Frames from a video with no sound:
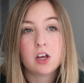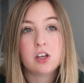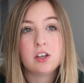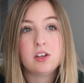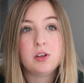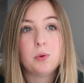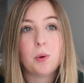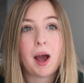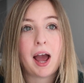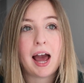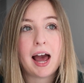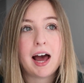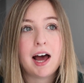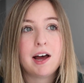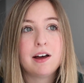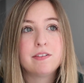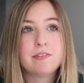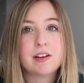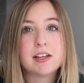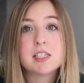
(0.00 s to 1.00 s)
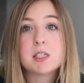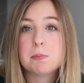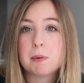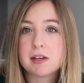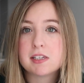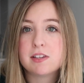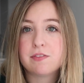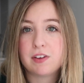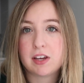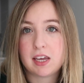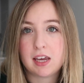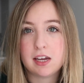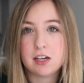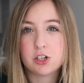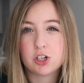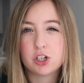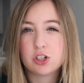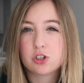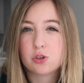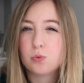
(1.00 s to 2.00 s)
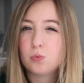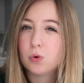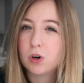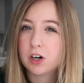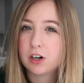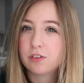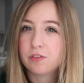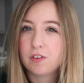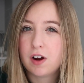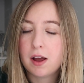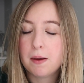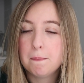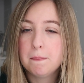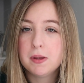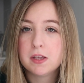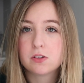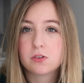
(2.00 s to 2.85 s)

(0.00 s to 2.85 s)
you have a specification to work from